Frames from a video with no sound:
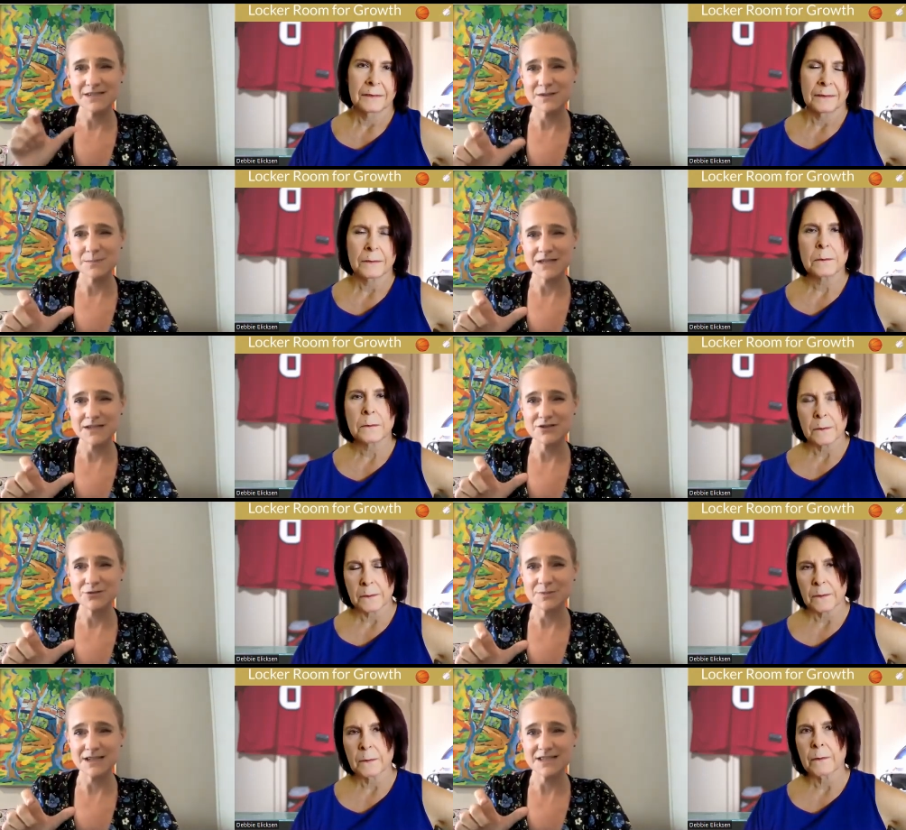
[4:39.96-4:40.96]
Speaker 1: give space
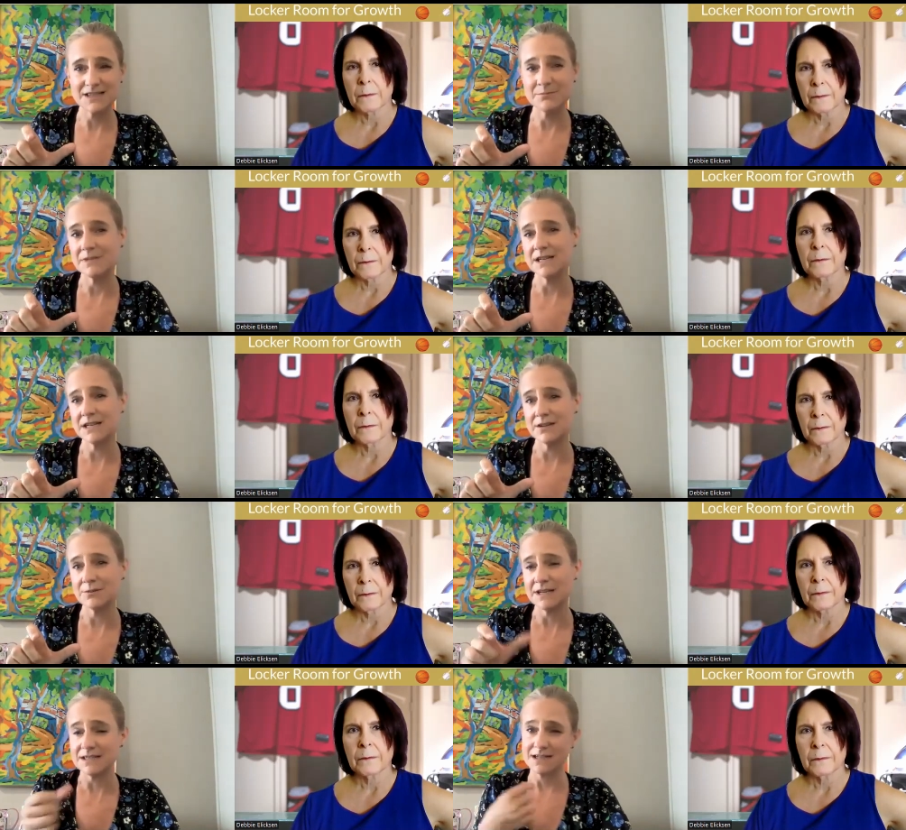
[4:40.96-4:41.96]
to because it, it
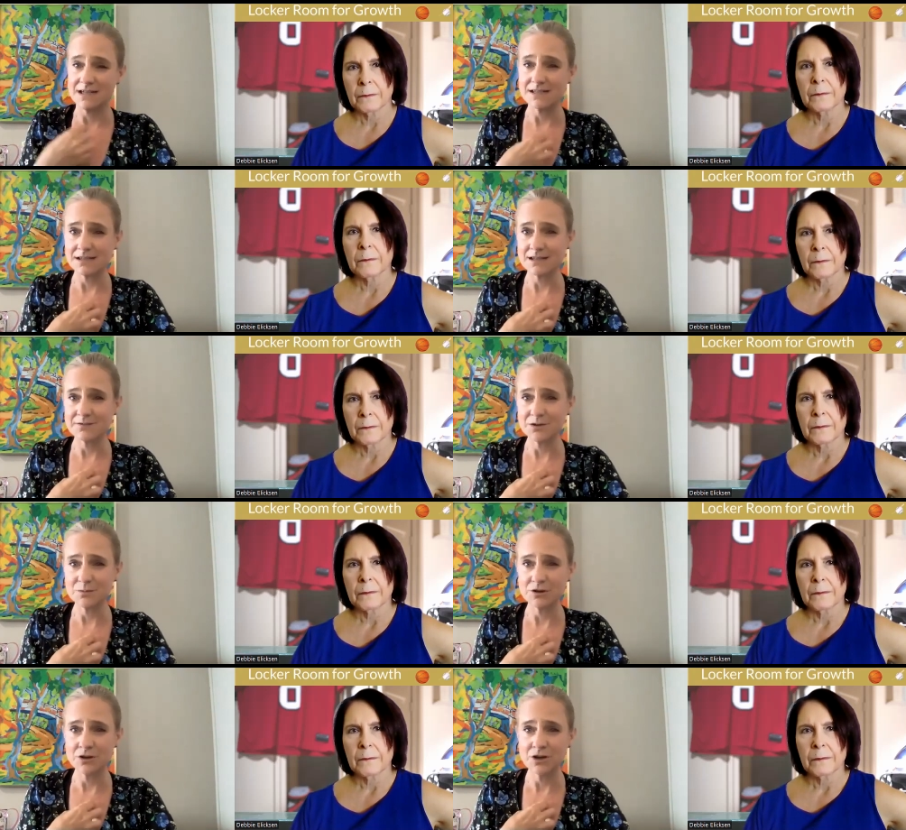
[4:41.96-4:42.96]
either makes us
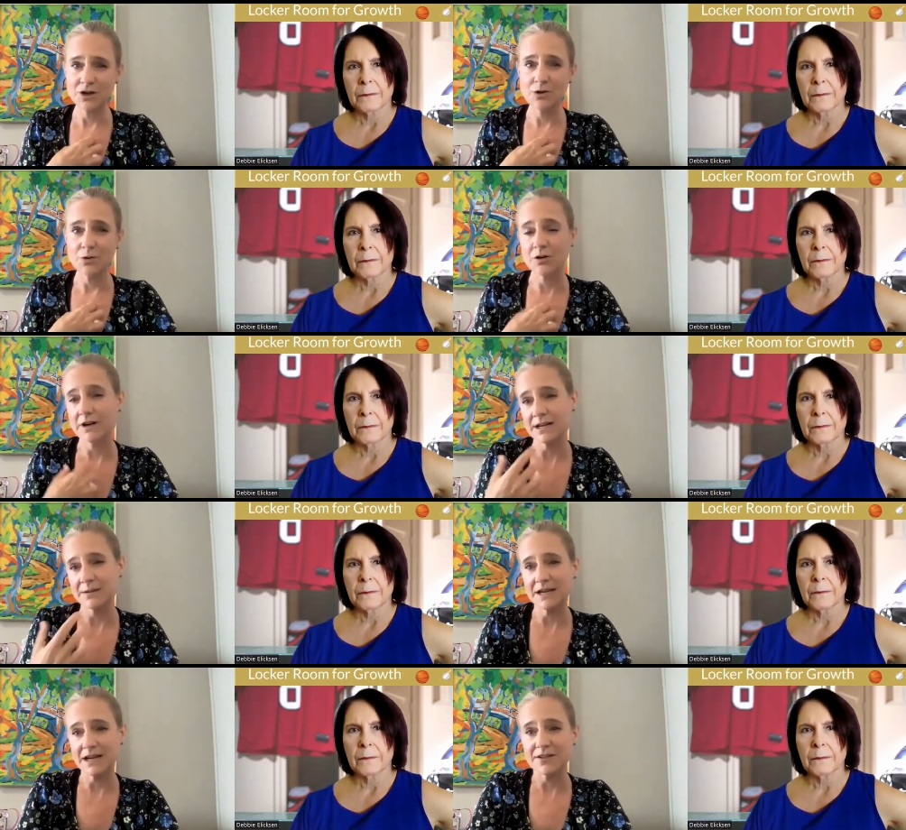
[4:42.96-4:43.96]
uncomfortable or it
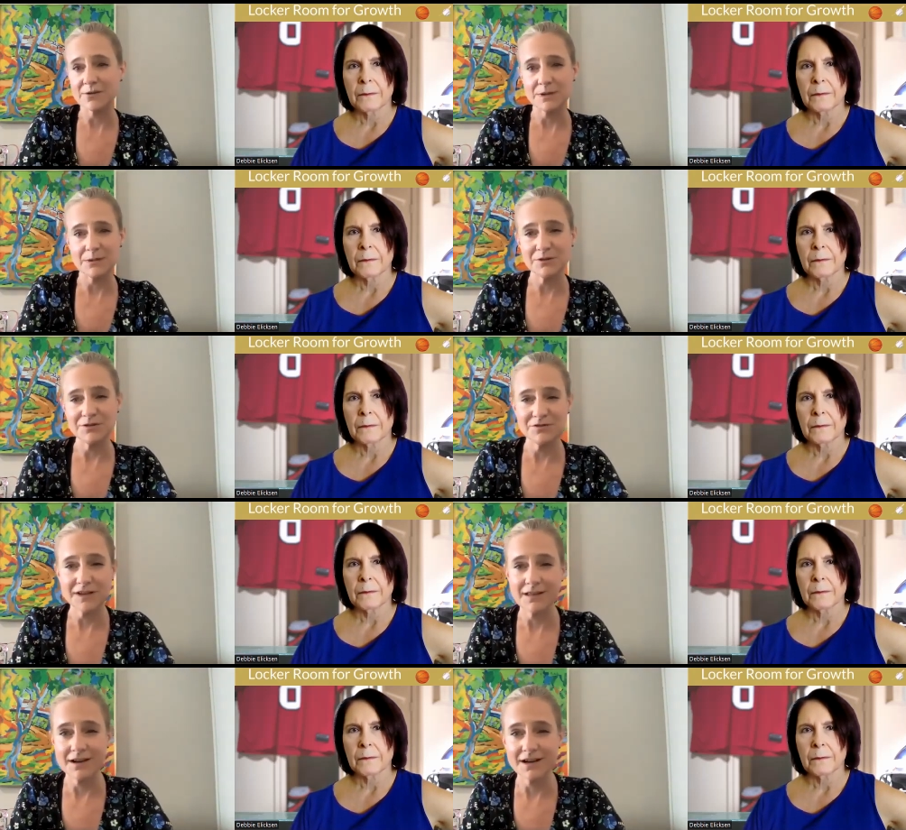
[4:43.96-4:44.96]
can make other people
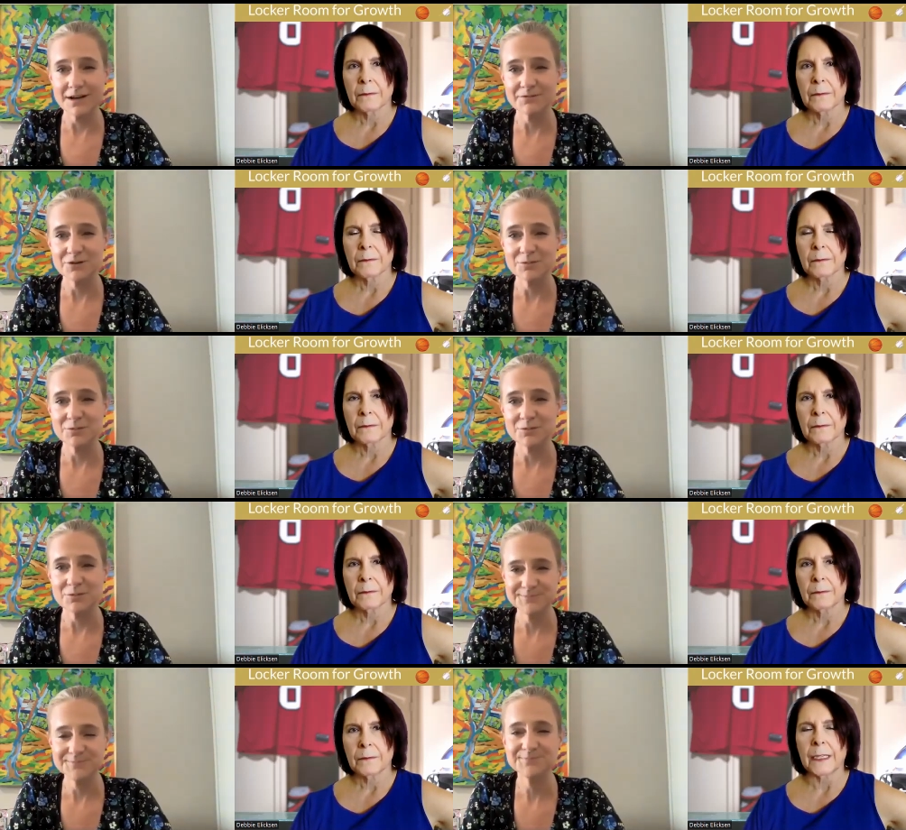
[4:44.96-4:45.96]
feel uncomfortable.
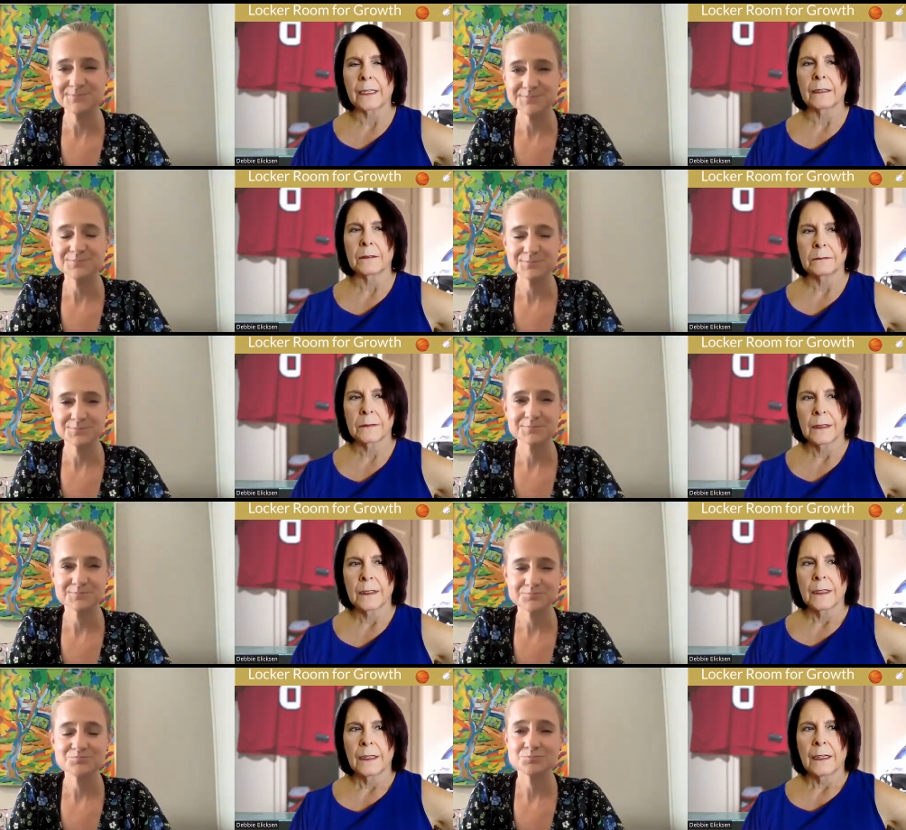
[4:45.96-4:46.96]
Speaker 2: Yeah.
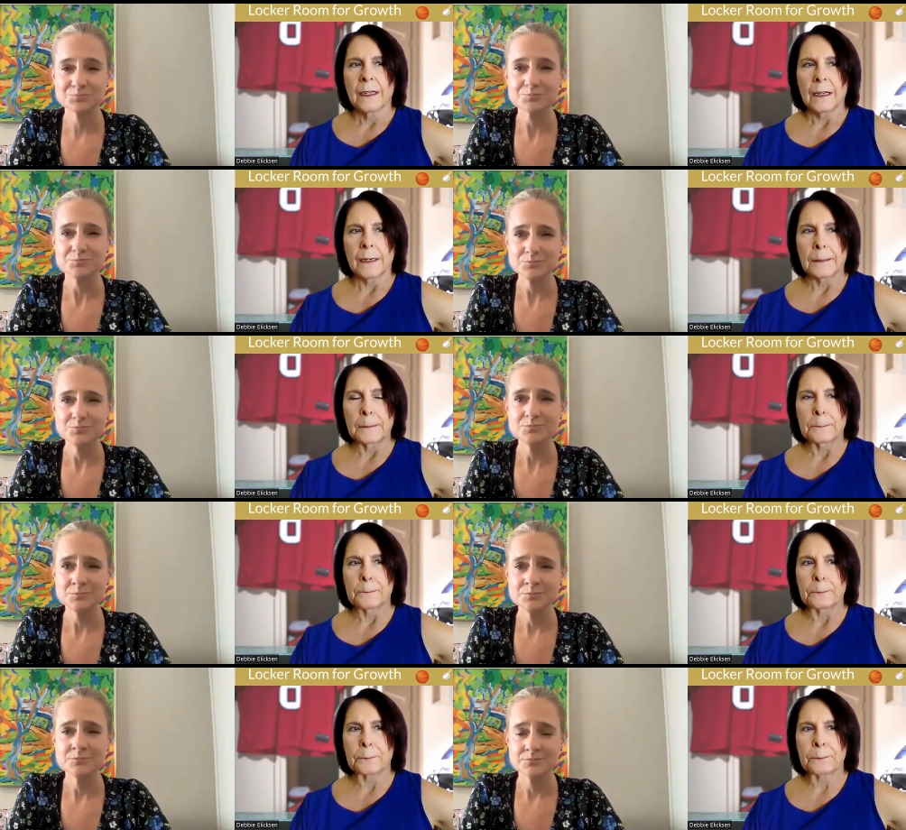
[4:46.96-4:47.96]

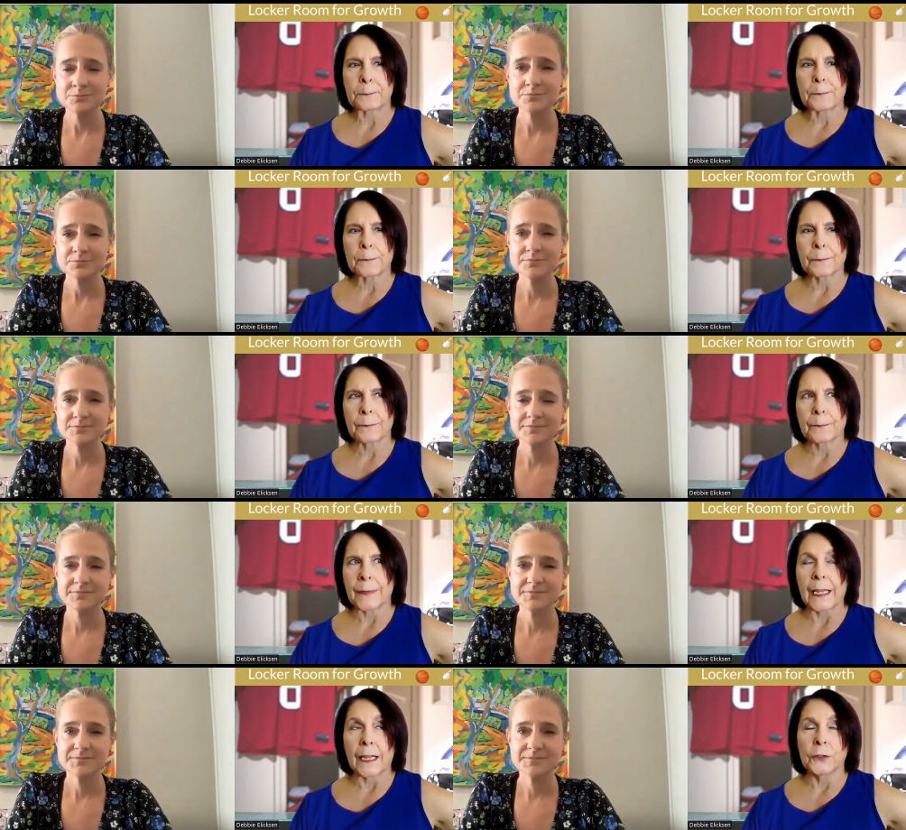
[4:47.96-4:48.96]
Um,
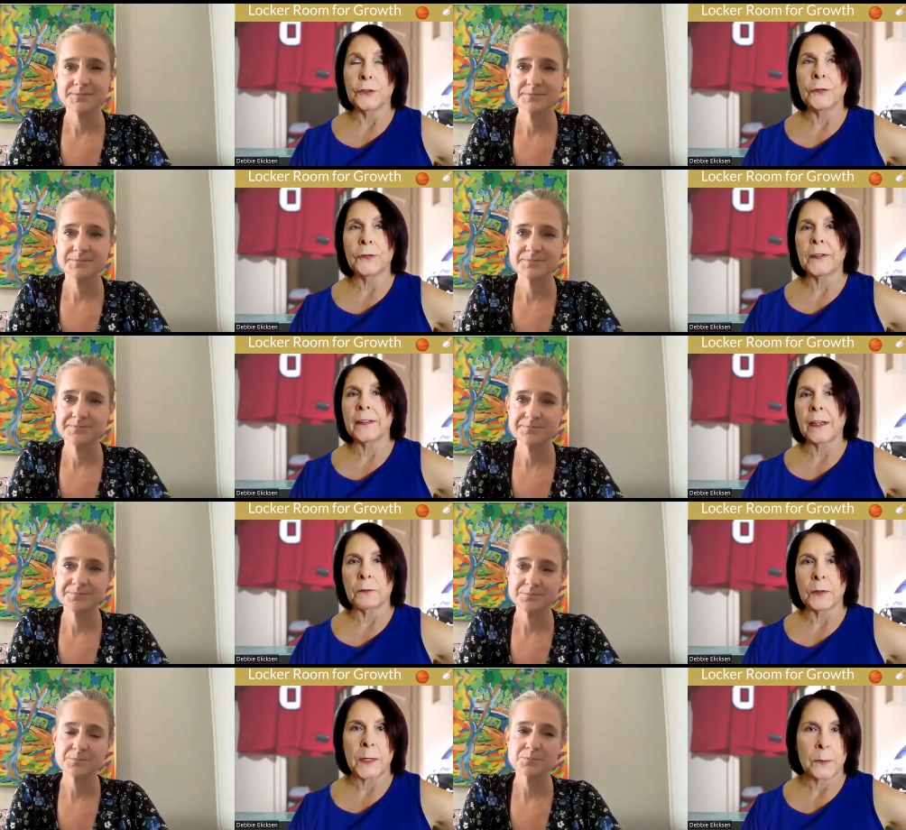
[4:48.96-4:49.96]
yeah. And you see
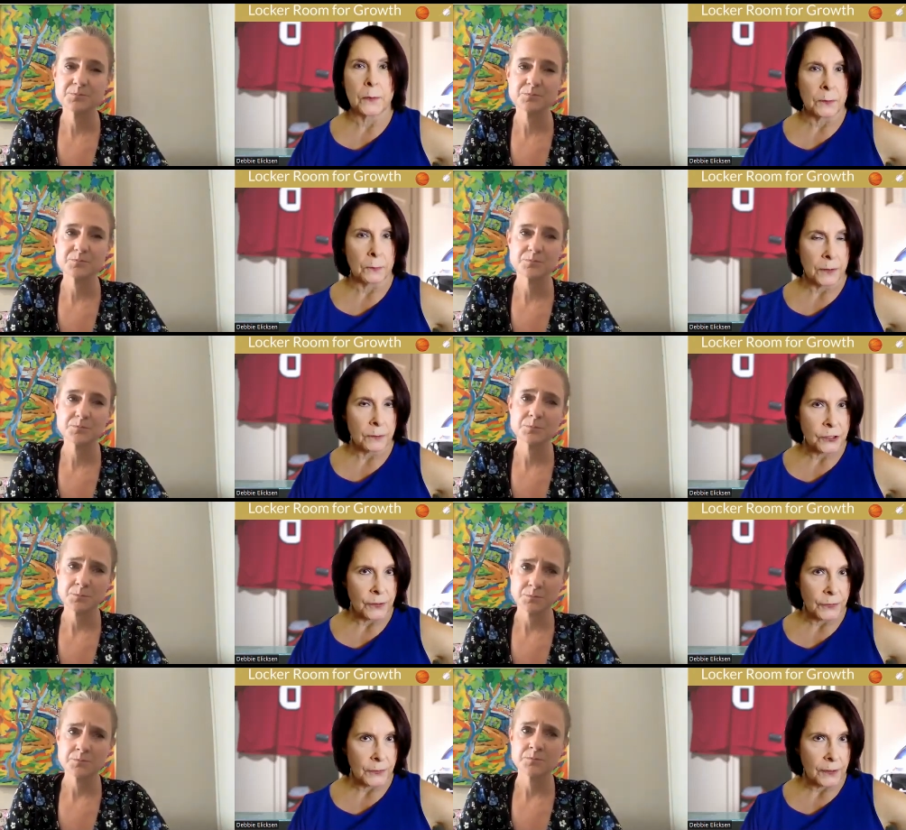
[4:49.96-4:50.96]
that with people in
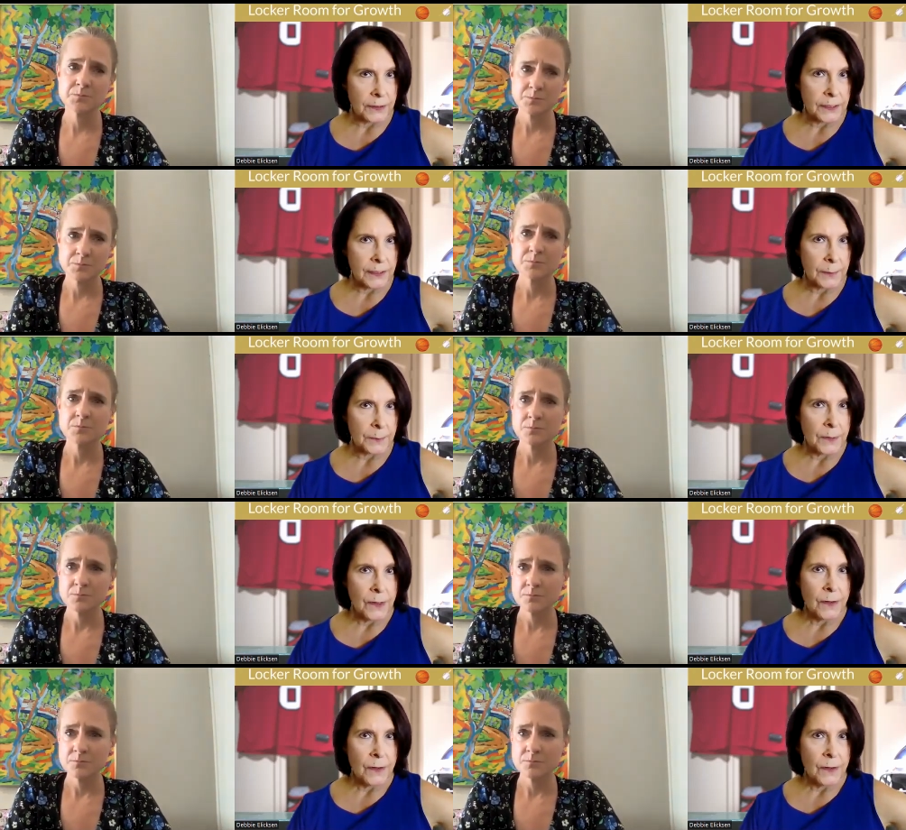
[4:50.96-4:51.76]
wheelchairs all the time.